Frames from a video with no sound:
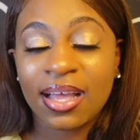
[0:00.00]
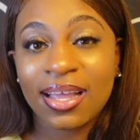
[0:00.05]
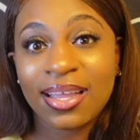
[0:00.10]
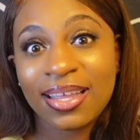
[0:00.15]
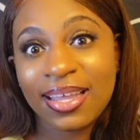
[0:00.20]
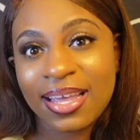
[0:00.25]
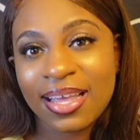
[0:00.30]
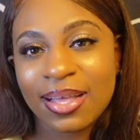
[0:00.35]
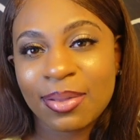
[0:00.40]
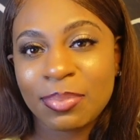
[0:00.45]

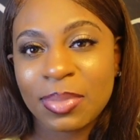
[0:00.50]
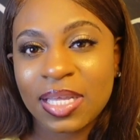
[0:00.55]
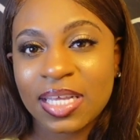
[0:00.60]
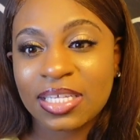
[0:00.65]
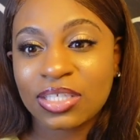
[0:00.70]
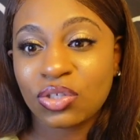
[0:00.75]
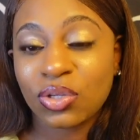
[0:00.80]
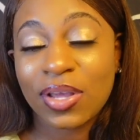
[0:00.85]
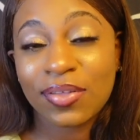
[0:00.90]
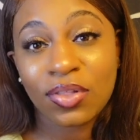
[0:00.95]
yeah,
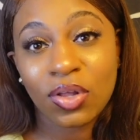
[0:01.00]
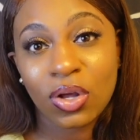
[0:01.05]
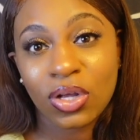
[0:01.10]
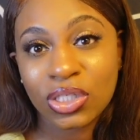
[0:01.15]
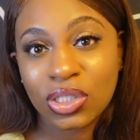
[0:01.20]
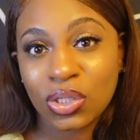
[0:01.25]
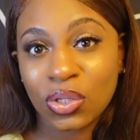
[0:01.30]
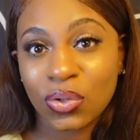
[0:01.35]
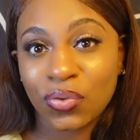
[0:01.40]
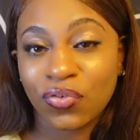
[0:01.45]
because you have to
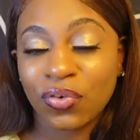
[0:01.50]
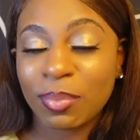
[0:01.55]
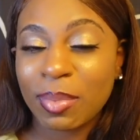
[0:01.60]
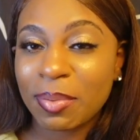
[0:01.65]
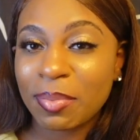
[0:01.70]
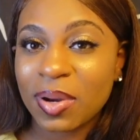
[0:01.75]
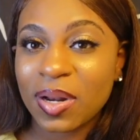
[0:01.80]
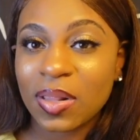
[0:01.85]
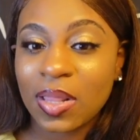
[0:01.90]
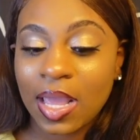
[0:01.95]
also
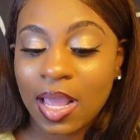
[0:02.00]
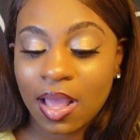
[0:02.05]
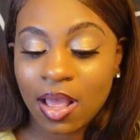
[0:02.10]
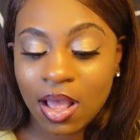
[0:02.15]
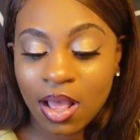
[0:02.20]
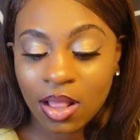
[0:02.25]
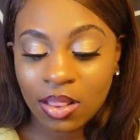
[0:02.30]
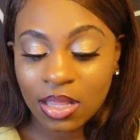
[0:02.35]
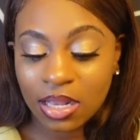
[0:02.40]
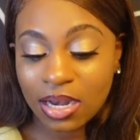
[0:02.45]
remember that
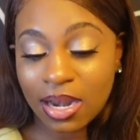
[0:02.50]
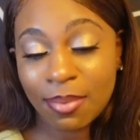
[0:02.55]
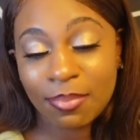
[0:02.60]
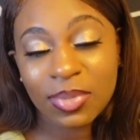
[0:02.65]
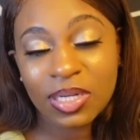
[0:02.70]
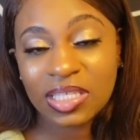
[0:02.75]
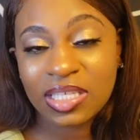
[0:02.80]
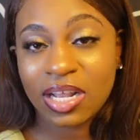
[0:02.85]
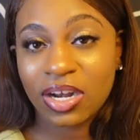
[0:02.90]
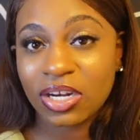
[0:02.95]
the
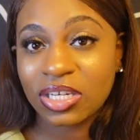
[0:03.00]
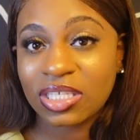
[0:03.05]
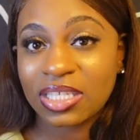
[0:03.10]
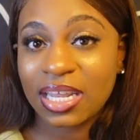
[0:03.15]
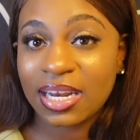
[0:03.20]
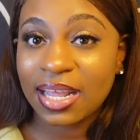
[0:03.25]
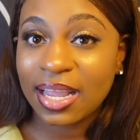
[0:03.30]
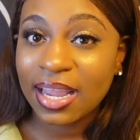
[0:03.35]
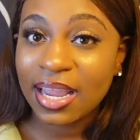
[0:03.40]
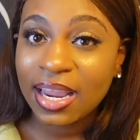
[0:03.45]
numbers that are
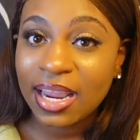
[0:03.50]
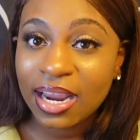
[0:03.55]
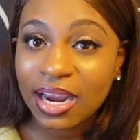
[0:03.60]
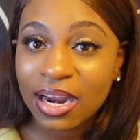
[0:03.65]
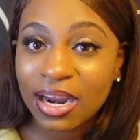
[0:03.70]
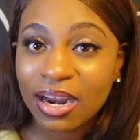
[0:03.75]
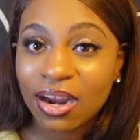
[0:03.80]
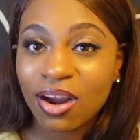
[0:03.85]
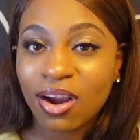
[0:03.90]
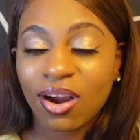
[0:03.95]
stated
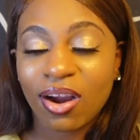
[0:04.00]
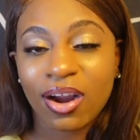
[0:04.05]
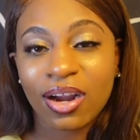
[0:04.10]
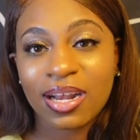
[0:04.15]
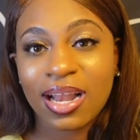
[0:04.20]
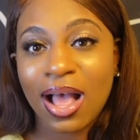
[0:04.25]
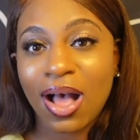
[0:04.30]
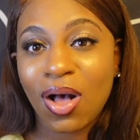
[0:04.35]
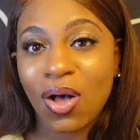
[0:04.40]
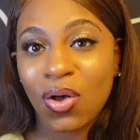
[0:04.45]
here are
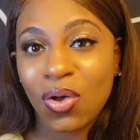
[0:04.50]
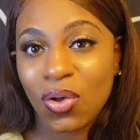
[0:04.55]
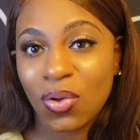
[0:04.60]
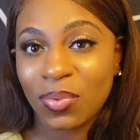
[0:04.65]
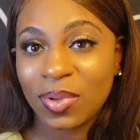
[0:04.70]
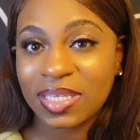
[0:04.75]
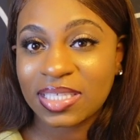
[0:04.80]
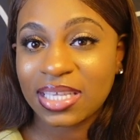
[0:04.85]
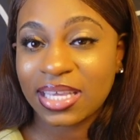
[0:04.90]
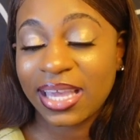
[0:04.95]
not
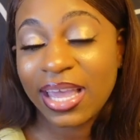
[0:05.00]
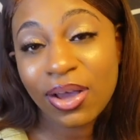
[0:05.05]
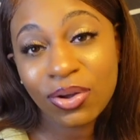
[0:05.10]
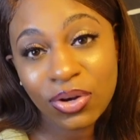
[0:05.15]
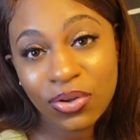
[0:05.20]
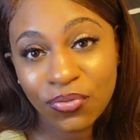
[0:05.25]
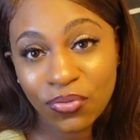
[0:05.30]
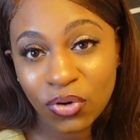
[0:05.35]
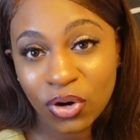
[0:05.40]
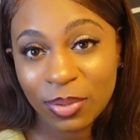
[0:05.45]
always accounted
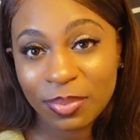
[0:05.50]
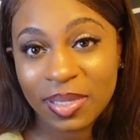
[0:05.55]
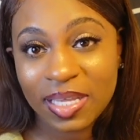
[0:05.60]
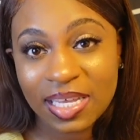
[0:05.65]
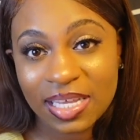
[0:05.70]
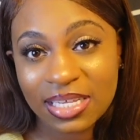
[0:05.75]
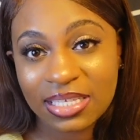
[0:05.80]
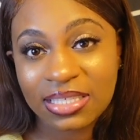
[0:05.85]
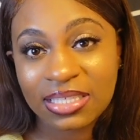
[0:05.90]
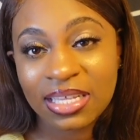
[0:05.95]
for,
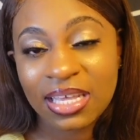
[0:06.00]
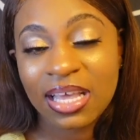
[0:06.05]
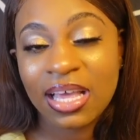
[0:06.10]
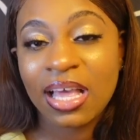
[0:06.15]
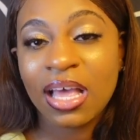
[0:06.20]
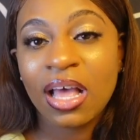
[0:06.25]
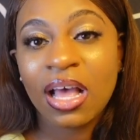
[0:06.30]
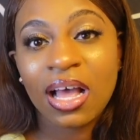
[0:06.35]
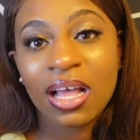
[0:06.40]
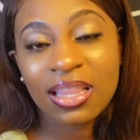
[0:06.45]
because
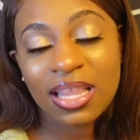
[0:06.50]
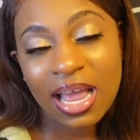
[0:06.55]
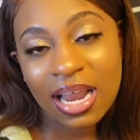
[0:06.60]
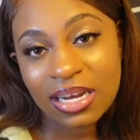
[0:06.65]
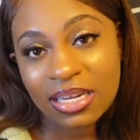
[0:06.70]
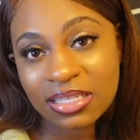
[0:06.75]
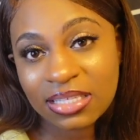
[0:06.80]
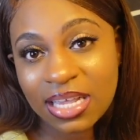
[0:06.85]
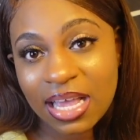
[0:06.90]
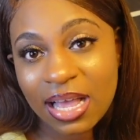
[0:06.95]
a lot
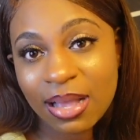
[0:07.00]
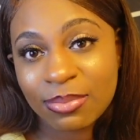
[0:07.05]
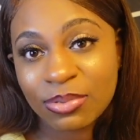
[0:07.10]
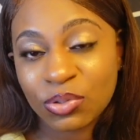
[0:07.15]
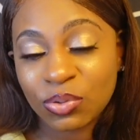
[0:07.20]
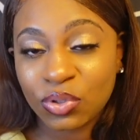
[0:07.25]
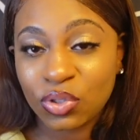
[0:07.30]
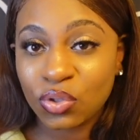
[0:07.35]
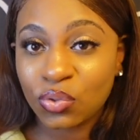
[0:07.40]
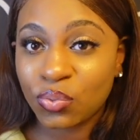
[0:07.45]
of times
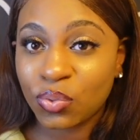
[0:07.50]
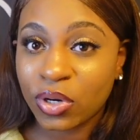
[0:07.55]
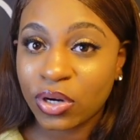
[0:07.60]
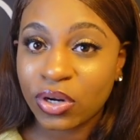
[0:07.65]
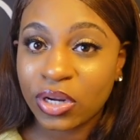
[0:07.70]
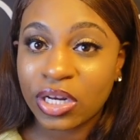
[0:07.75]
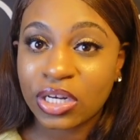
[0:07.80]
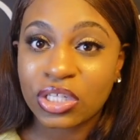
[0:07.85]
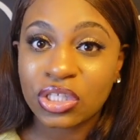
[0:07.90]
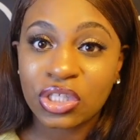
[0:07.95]
when you work
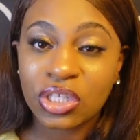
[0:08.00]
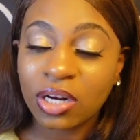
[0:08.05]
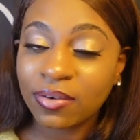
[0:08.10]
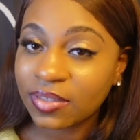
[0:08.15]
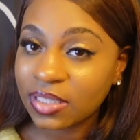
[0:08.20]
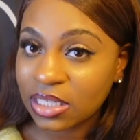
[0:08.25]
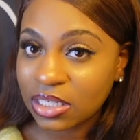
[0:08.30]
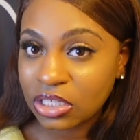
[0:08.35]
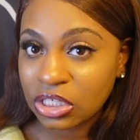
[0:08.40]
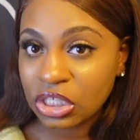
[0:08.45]
in a
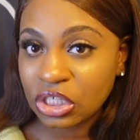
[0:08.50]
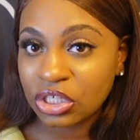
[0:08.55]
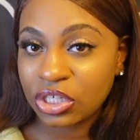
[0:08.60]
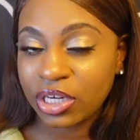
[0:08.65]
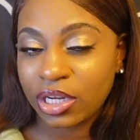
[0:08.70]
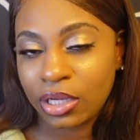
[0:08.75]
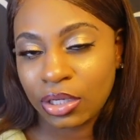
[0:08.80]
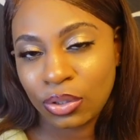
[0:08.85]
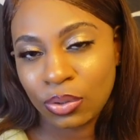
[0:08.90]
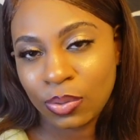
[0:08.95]
service
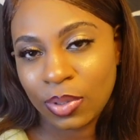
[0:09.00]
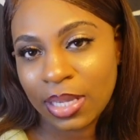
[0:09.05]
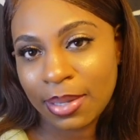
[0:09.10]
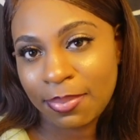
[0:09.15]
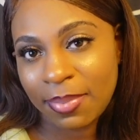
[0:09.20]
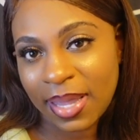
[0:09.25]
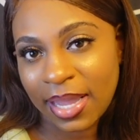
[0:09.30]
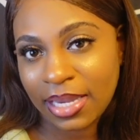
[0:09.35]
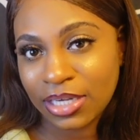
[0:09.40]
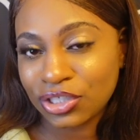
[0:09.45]
industry, you get
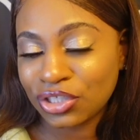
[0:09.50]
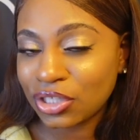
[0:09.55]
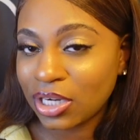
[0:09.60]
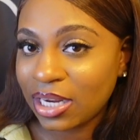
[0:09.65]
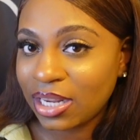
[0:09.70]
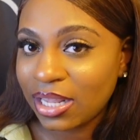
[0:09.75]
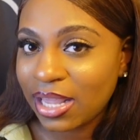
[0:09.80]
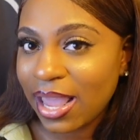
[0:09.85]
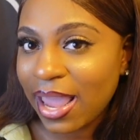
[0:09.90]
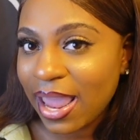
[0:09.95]
paid
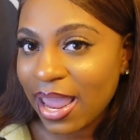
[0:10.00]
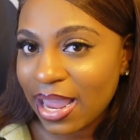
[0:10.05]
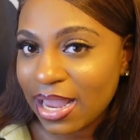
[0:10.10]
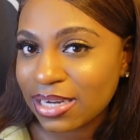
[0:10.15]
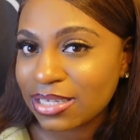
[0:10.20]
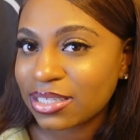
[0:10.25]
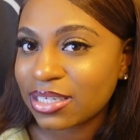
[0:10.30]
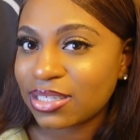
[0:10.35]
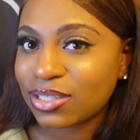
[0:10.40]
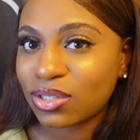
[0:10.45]
straight
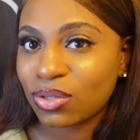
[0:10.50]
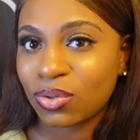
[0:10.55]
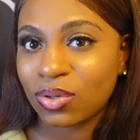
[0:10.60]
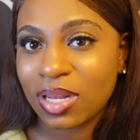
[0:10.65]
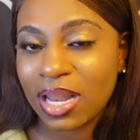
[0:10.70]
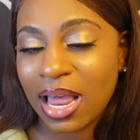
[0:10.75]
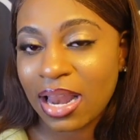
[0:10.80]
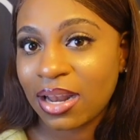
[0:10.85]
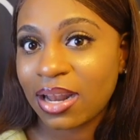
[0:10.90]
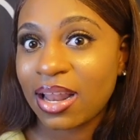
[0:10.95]
cash, and so
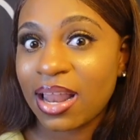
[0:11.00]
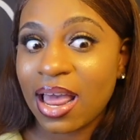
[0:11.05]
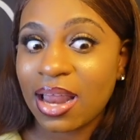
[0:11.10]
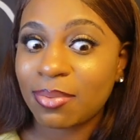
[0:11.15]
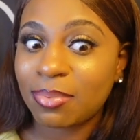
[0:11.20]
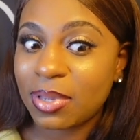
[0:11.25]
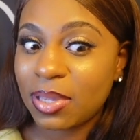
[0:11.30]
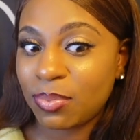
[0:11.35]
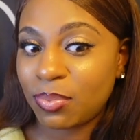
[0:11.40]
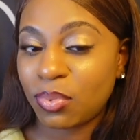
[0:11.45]
a lot of
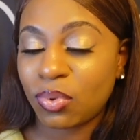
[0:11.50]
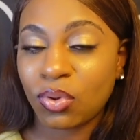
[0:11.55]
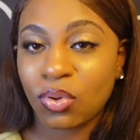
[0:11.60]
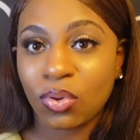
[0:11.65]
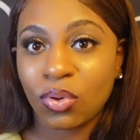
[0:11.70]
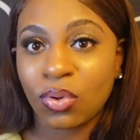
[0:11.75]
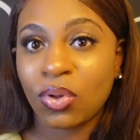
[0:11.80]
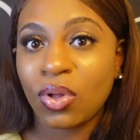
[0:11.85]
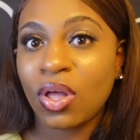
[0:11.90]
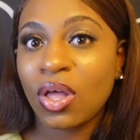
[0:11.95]

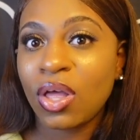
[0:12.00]
people